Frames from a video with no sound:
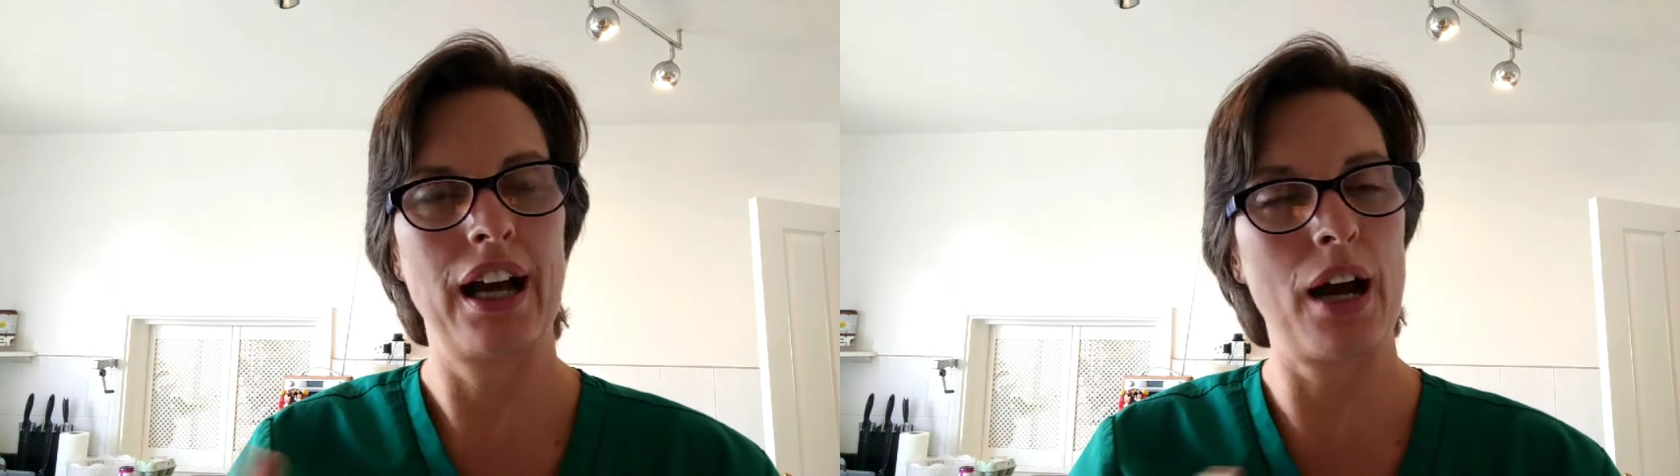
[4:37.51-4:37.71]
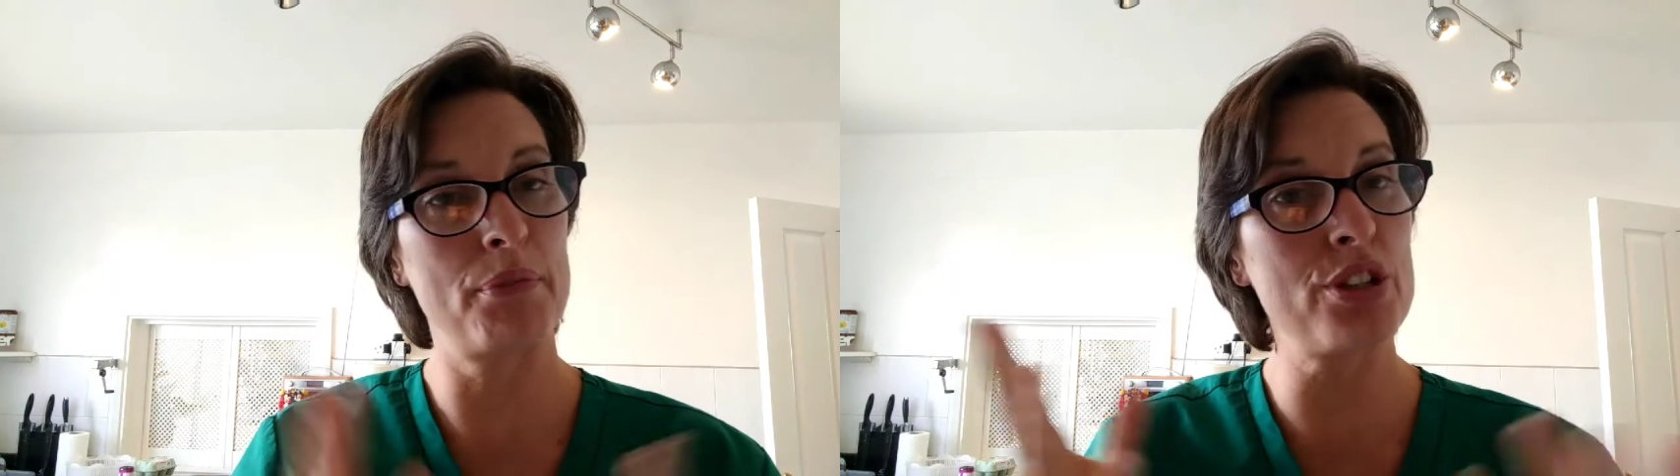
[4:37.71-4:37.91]

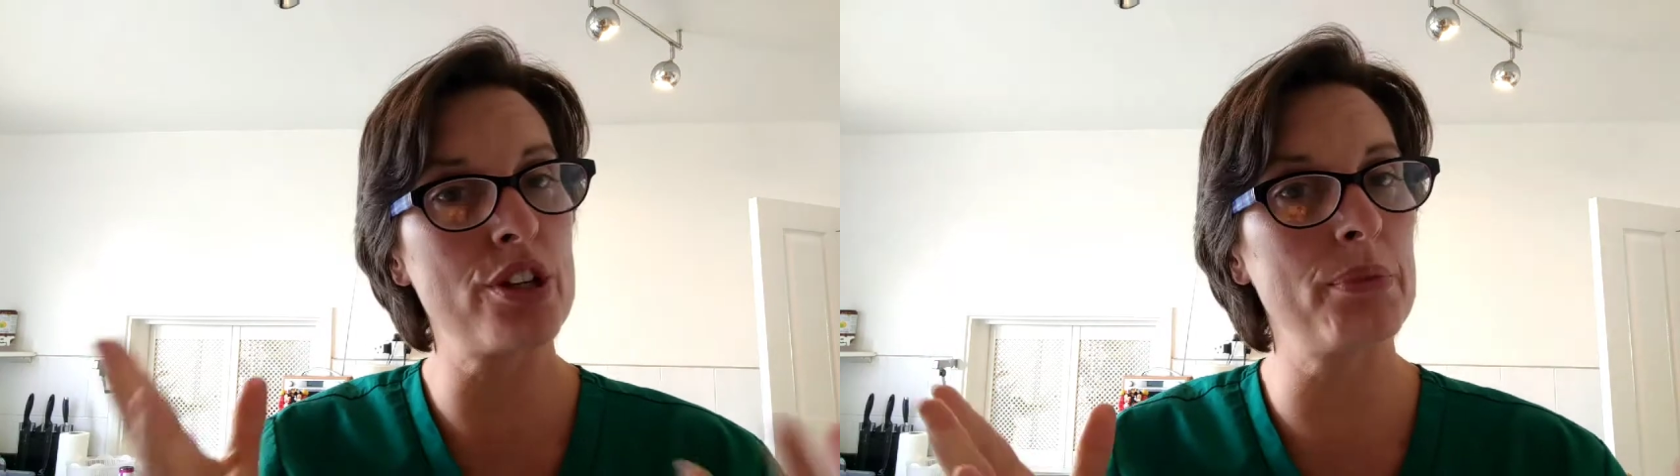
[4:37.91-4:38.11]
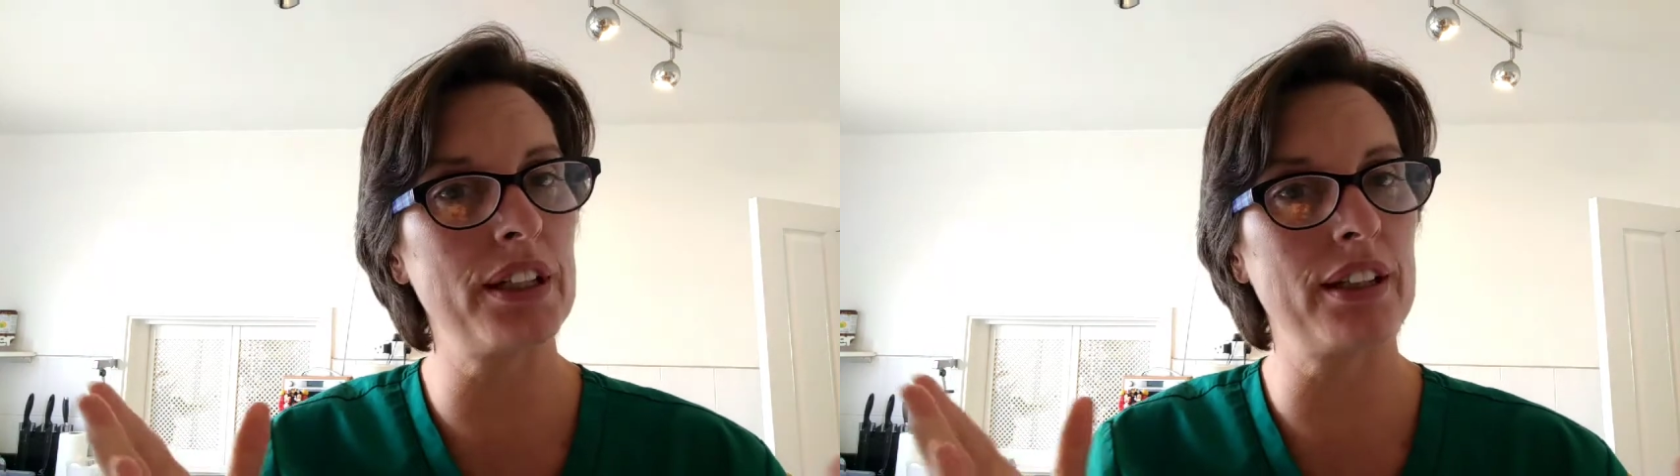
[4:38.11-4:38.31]
I'm
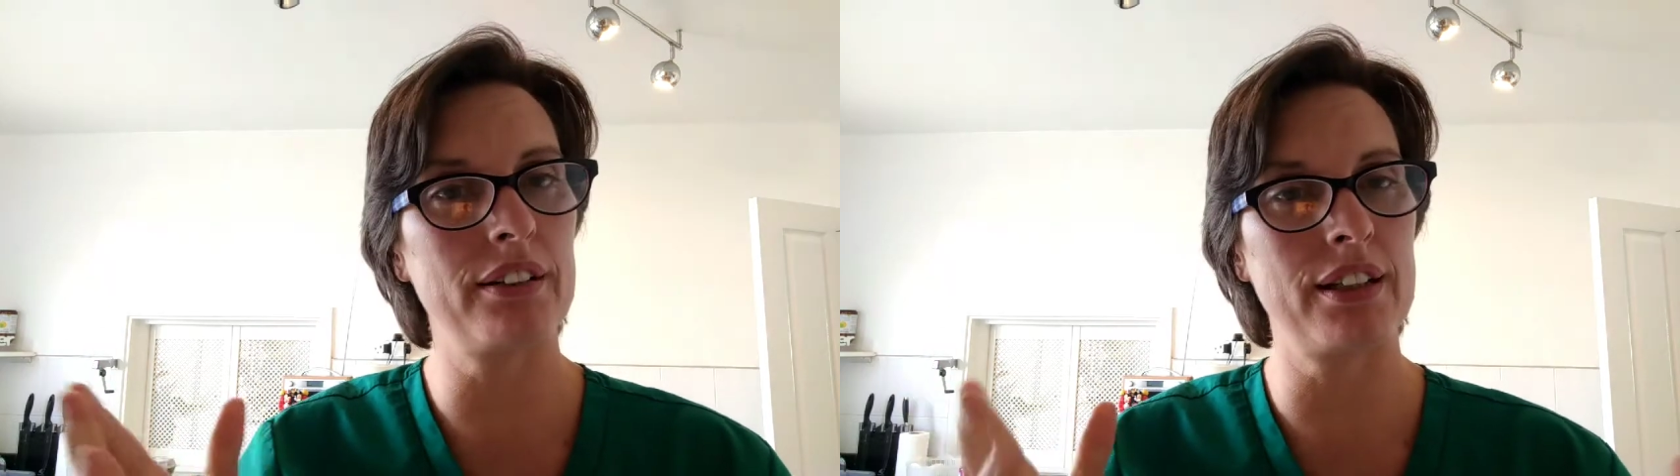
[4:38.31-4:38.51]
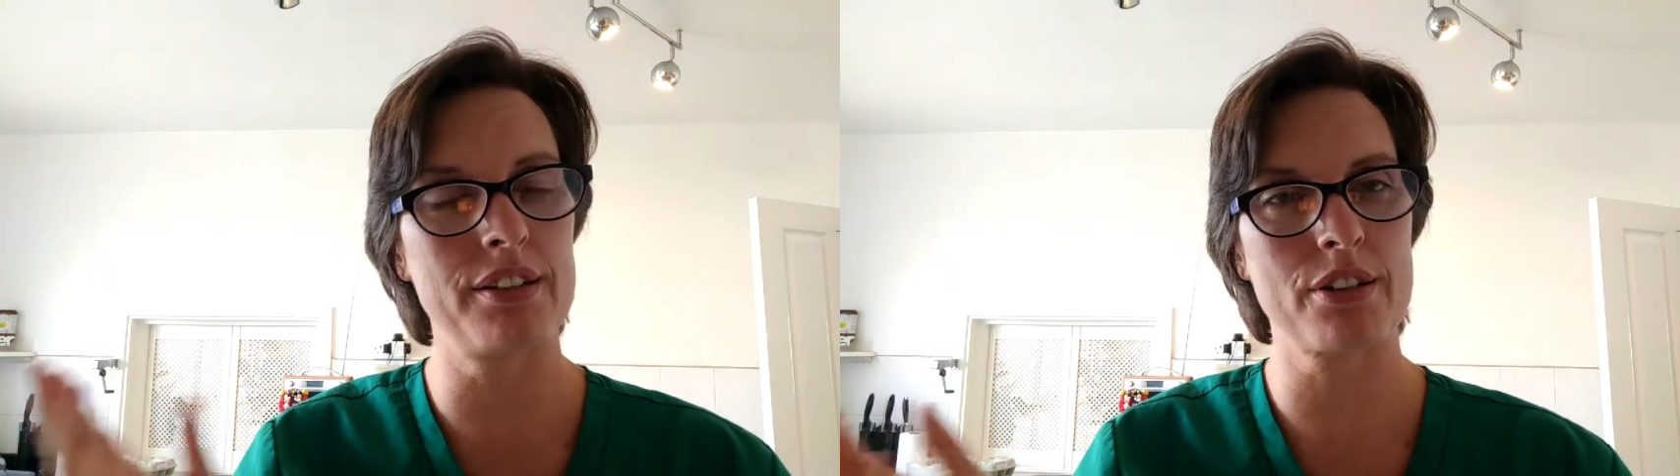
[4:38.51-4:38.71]
assuming it
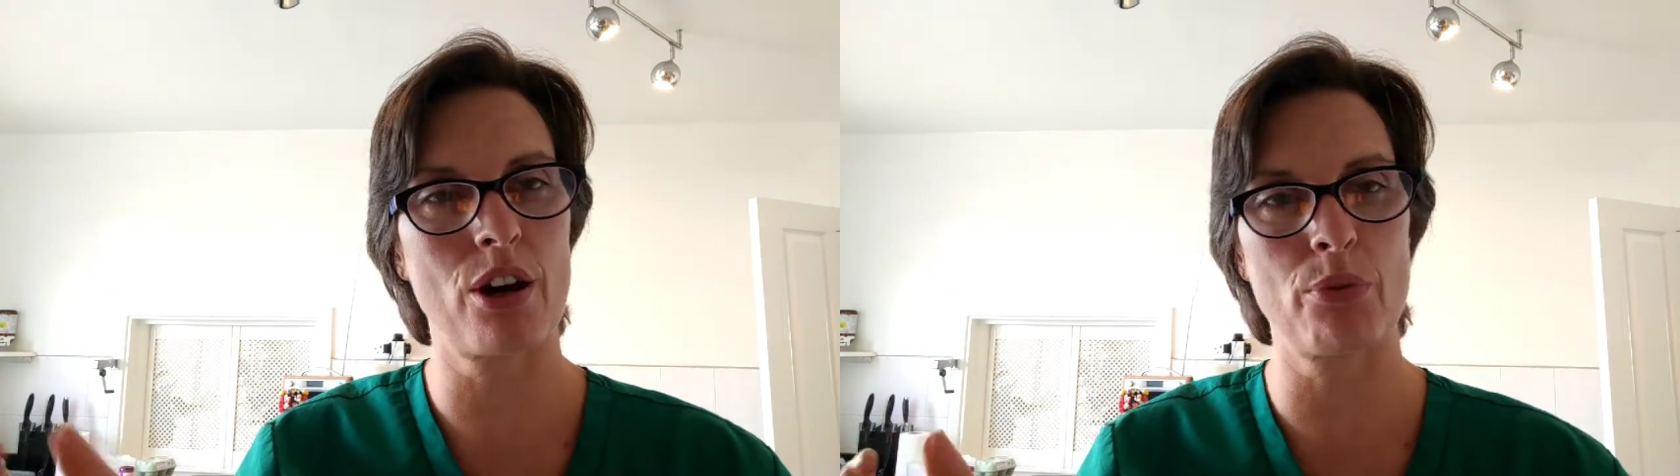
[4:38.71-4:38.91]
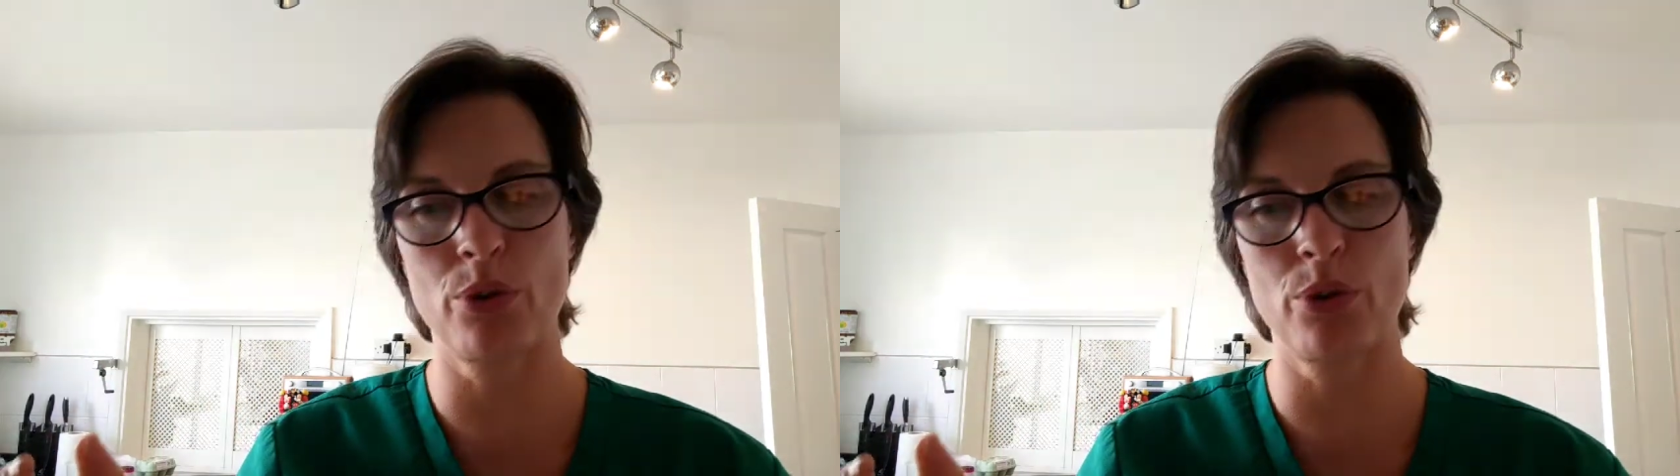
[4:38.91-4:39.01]
needs hot